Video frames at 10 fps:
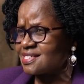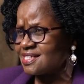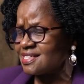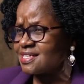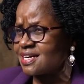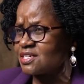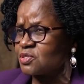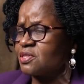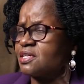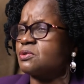dangerous
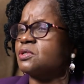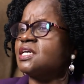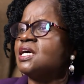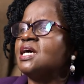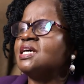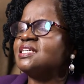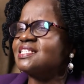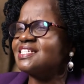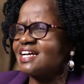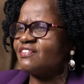on the road,
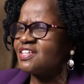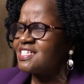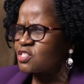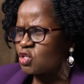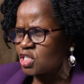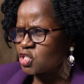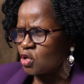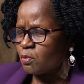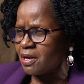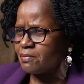he's not
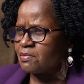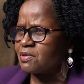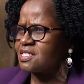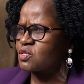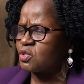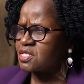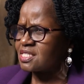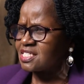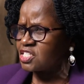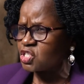sober, maybe his
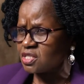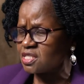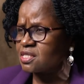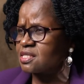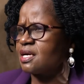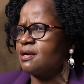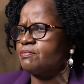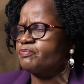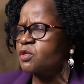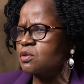concentration is
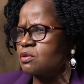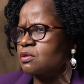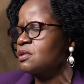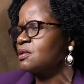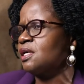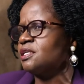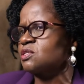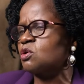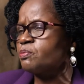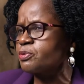
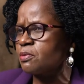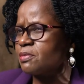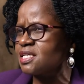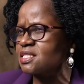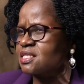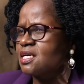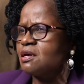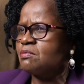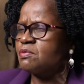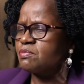compromised,
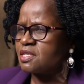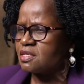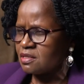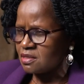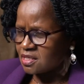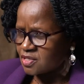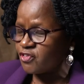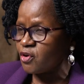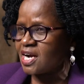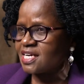maybe his
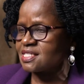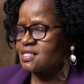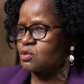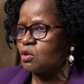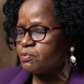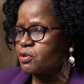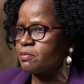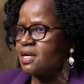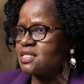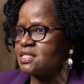focus is
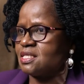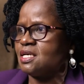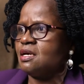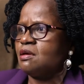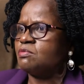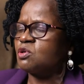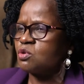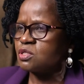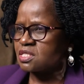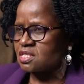compromised
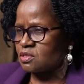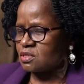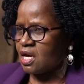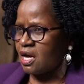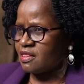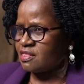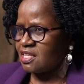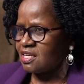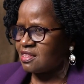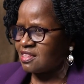because
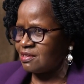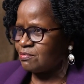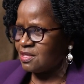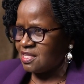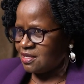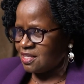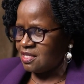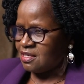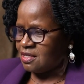the